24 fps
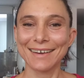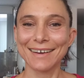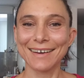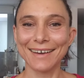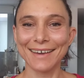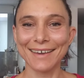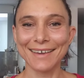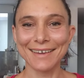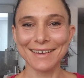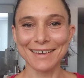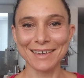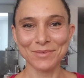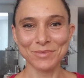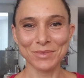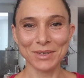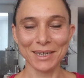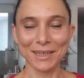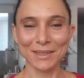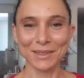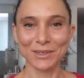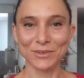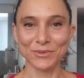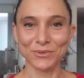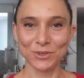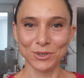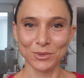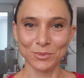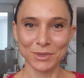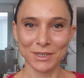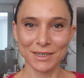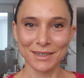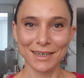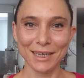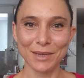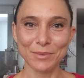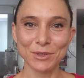Hi, I'm Elena from
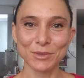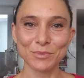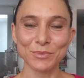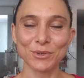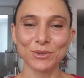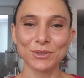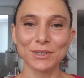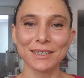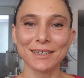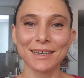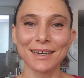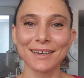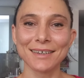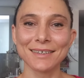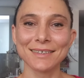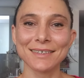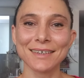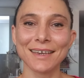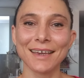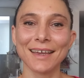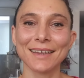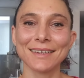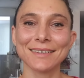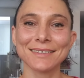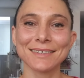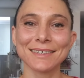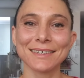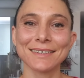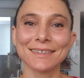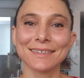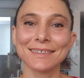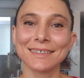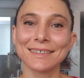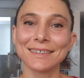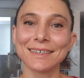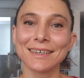Reclaim Your Body Guide, and
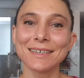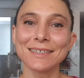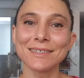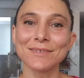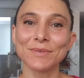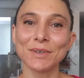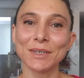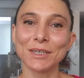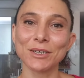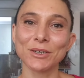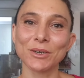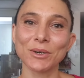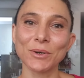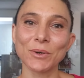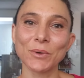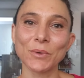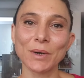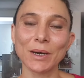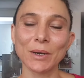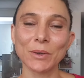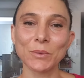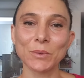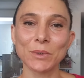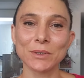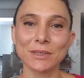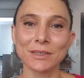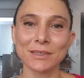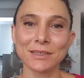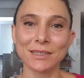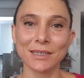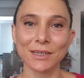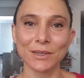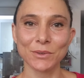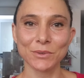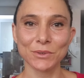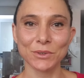in today's video I want to
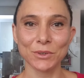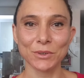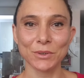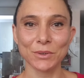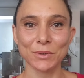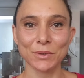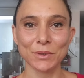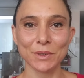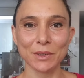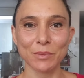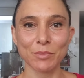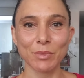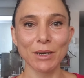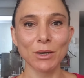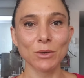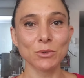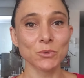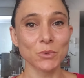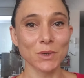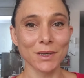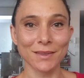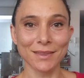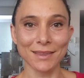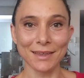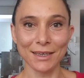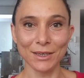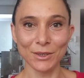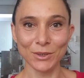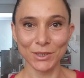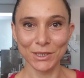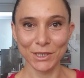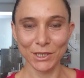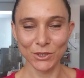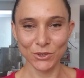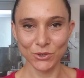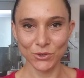tell you about one thing you
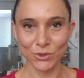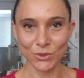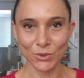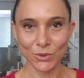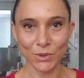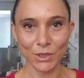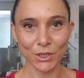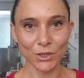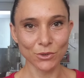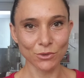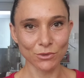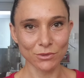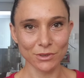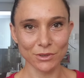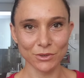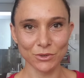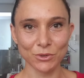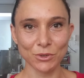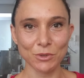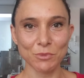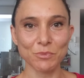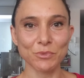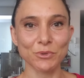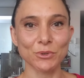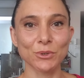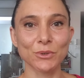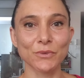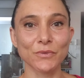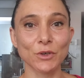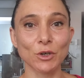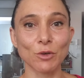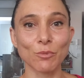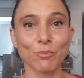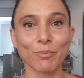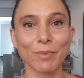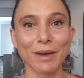can do in order to improve
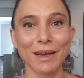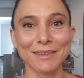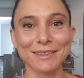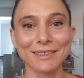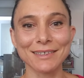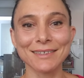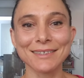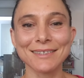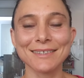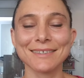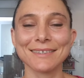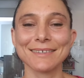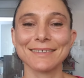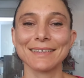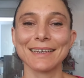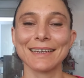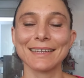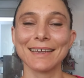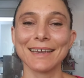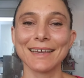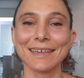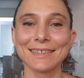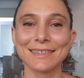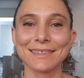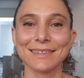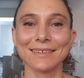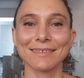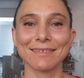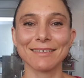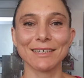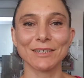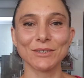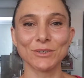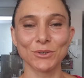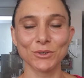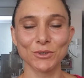your balance that has
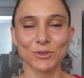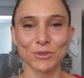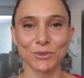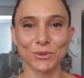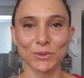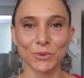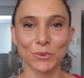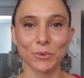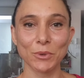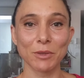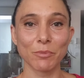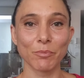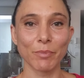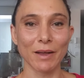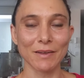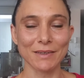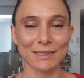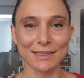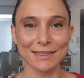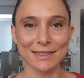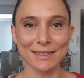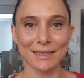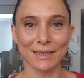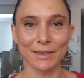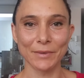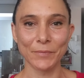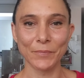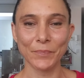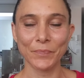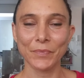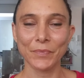nothing to do with balancing.